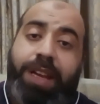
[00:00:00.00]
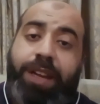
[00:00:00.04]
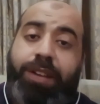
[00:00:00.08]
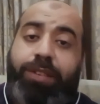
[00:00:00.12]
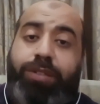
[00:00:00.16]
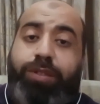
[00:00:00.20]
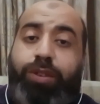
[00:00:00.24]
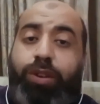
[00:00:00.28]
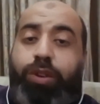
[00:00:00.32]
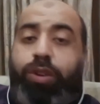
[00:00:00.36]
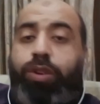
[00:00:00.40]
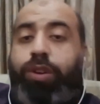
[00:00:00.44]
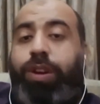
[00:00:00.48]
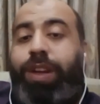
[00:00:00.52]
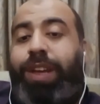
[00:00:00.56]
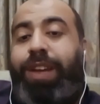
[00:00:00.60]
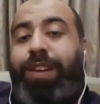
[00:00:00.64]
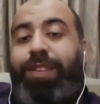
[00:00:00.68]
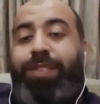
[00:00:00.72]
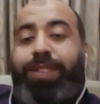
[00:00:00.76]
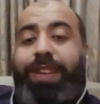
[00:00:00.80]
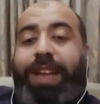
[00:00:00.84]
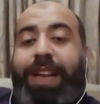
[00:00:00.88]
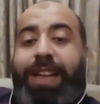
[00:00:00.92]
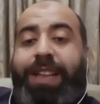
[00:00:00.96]
So he
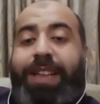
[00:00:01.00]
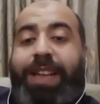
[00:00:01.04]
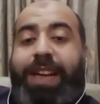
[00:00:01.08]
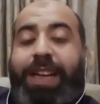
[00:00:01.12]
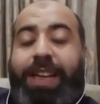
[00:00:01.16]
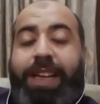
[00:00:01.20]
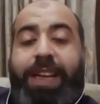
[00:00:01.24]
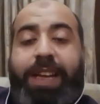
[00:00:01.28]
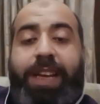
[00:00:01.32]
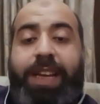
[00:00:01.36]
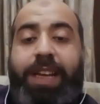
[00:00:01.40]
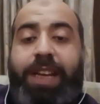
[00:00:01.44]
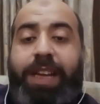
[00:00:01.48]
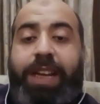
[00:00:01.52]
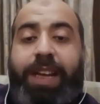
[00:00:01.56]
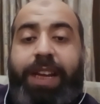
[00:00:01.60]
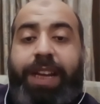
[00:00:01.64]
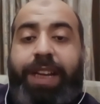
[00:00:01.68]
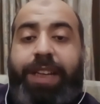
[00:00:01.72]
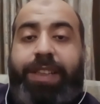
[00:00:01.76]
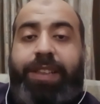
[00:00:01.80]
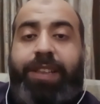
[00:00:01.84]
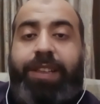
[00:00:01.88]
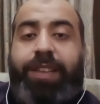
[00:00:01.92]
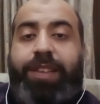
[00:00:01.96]
said that
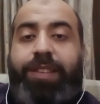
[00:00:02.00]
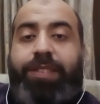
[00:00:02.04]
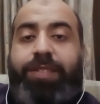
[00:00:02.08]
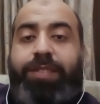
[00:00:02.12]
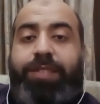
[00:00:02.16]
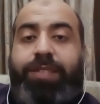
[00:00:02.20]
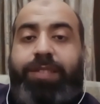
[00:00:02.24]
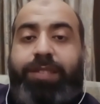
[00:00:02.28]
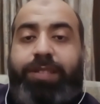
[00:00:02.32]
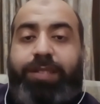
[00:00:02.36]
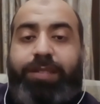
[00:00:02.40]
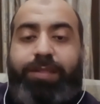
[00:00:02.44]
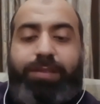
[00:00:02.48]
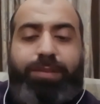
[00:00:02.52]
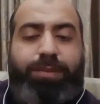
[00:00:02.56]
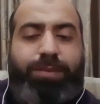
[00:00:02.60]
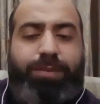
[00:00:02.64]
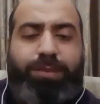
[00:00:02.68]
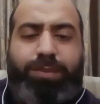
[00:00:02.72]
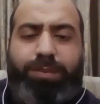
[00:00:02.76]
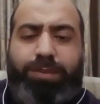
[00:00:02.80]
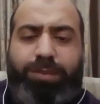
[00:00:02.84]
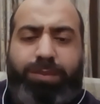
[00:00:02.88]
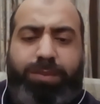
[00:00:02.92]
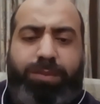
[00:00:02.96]
it is,
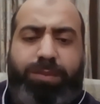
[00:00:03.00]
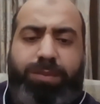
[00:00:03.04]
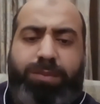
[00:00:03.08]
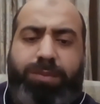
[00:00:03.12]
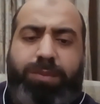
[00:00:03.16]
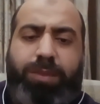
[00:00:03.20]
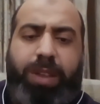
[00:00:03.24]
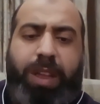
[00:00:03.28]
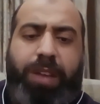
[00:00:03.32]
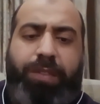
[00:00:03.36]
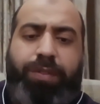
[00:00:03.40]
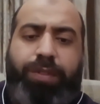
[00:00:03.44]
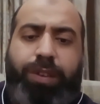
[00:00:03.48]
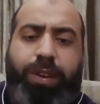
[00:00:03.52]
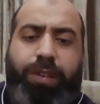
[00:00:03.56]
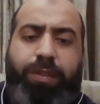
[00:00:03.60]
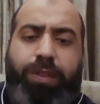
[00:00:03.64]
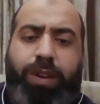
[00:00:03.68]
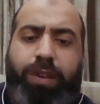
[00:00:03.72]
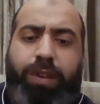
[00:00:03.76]
if